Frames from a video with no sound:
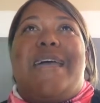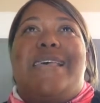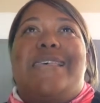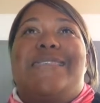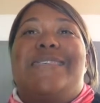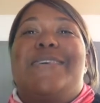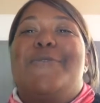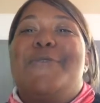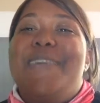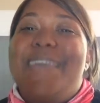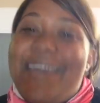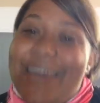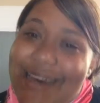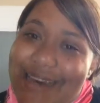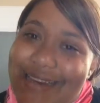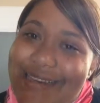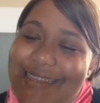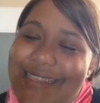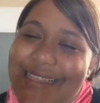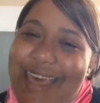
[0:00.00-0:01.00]
So
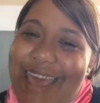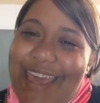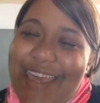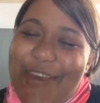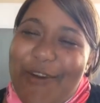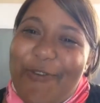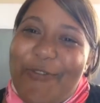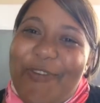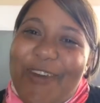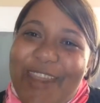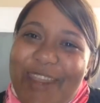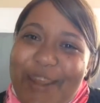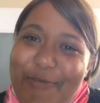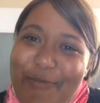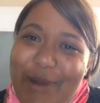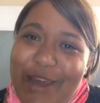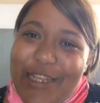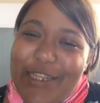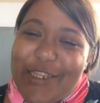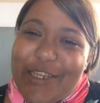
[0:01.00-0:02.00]
yes, thank you very
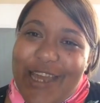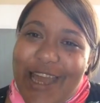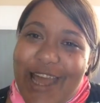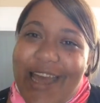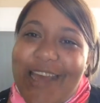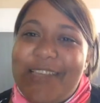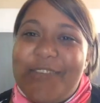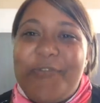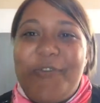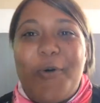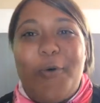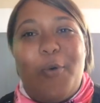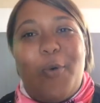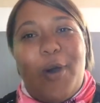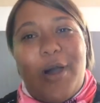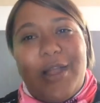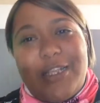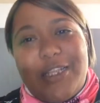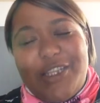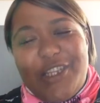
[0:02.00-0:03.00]
much guys for
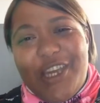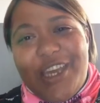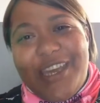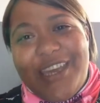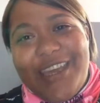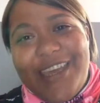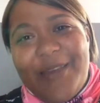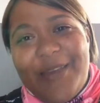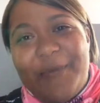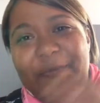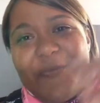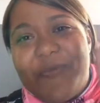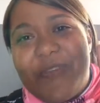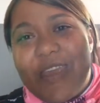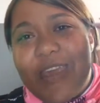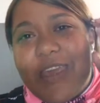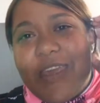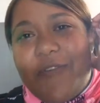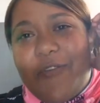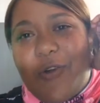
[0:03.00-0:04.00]
watching.
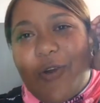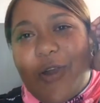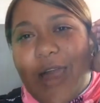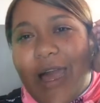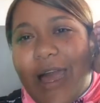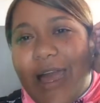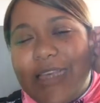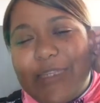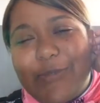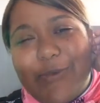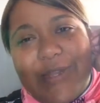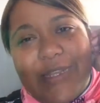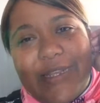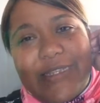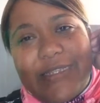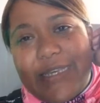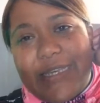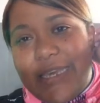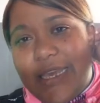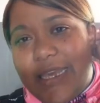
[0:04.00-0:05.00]
If you guys want to
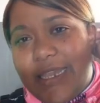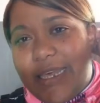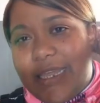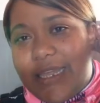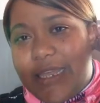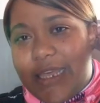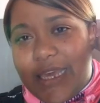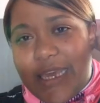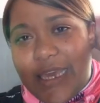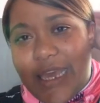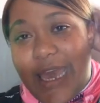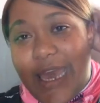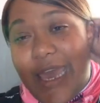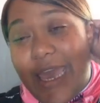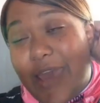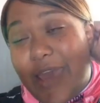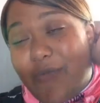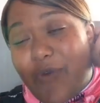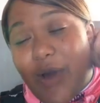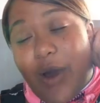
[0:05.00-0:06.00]
see anything,
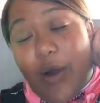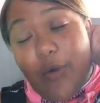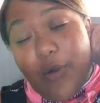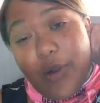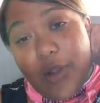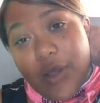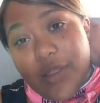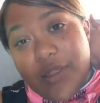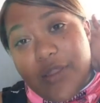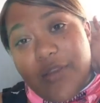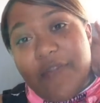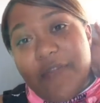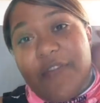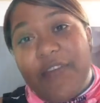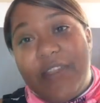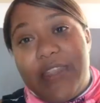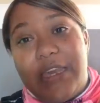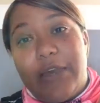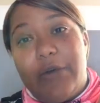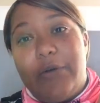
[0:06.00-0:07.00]
I have a whole lot of
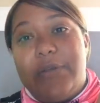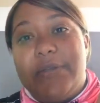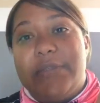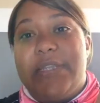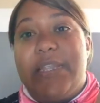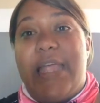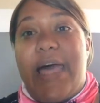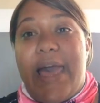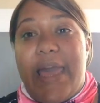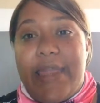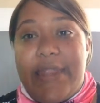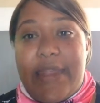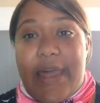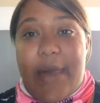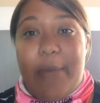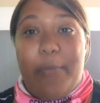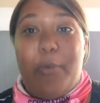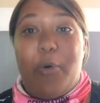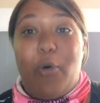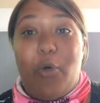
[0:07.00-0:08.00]
videos lined
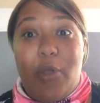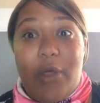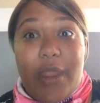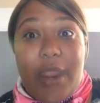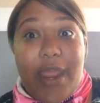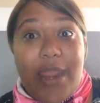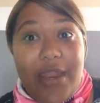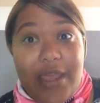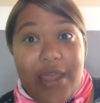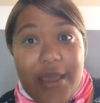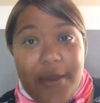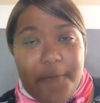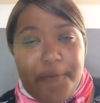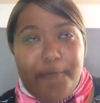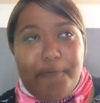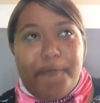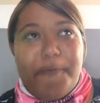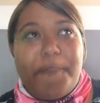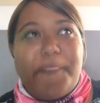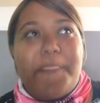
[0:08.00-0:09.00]
up already
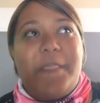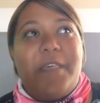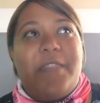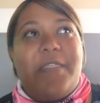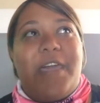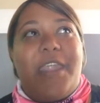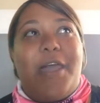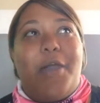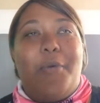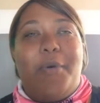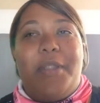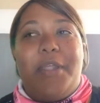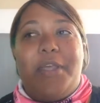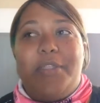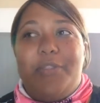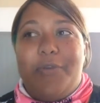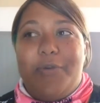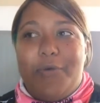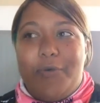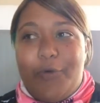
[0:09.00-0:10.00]
that I want to
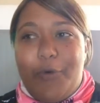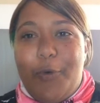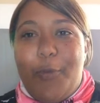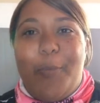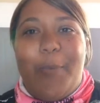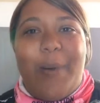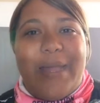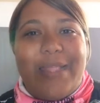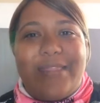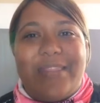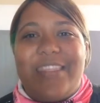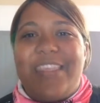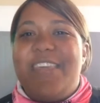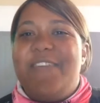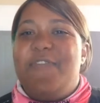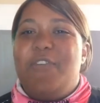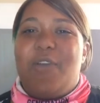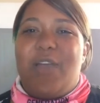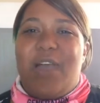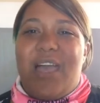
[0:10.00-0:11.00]
do. But
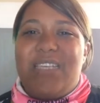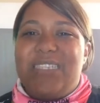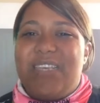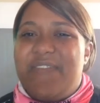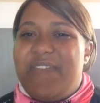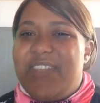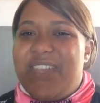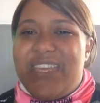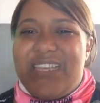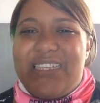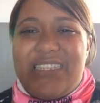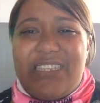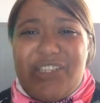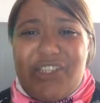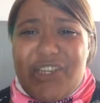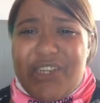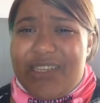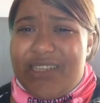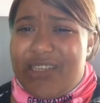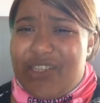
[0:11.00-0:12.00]
if you guys have any
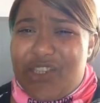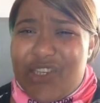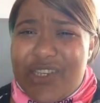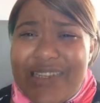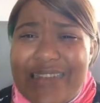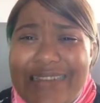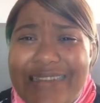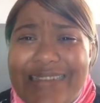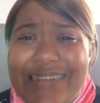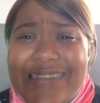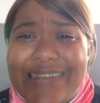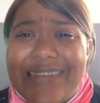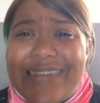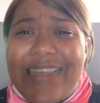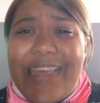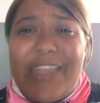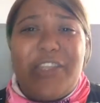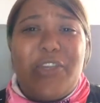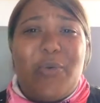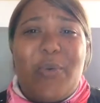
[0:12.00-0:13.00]

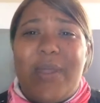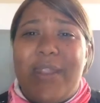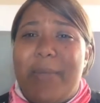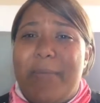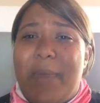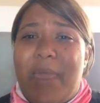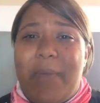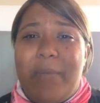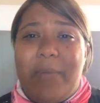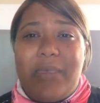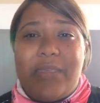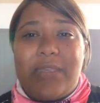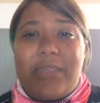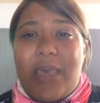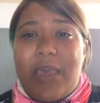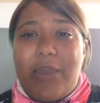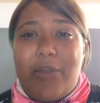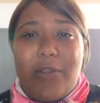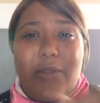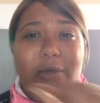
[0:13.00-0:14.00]
suggestions that you want to maybe
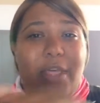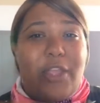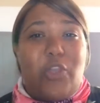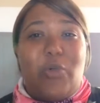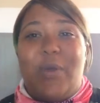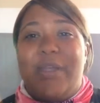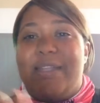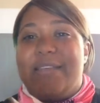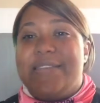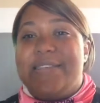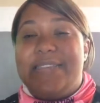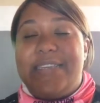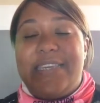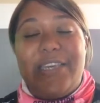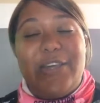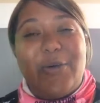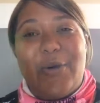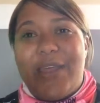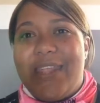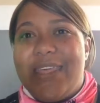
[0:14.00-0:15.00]
say, you know, that you want to
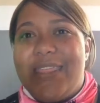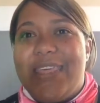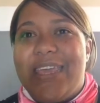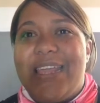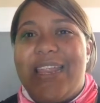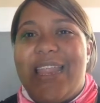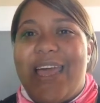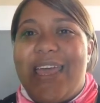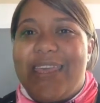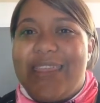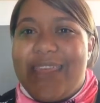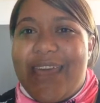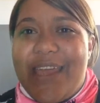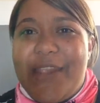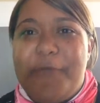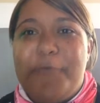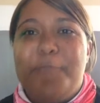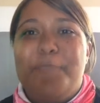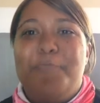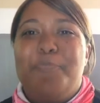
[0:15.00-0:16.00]
see or anything like that,